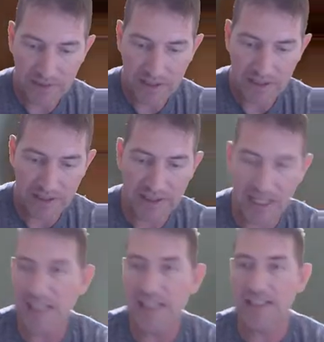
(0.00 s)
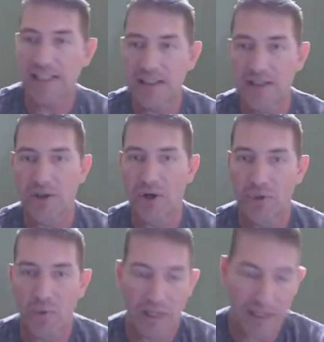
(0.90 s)
It's just not easy to get the card you
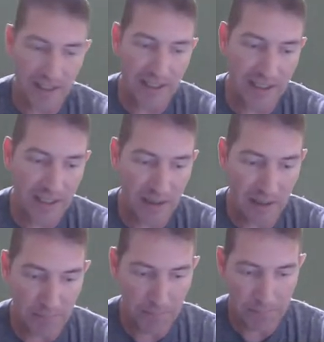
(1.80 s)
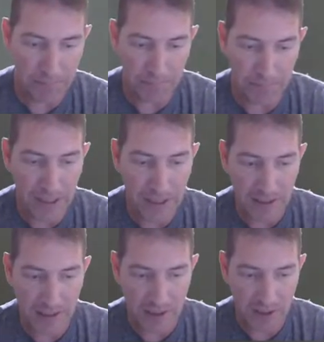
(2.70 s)
want. And then to get it in mint
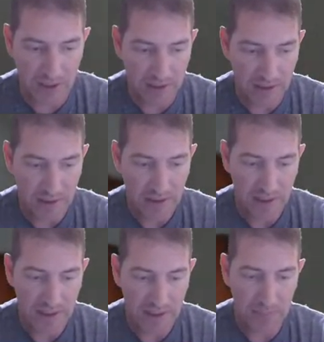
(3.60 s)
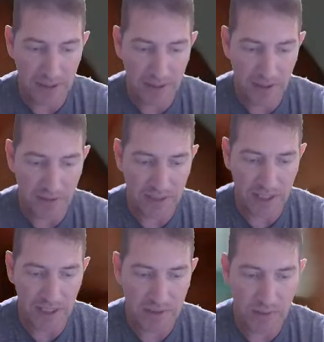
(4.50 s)
condition is going to be another
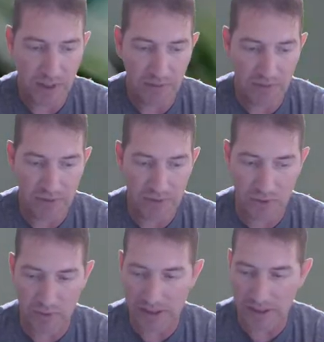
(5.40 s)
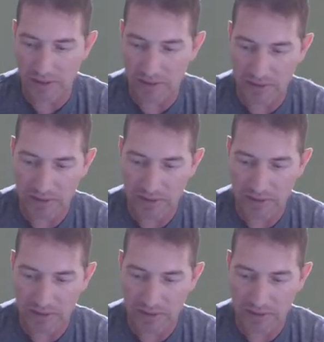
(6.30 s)
task. We got our first green here.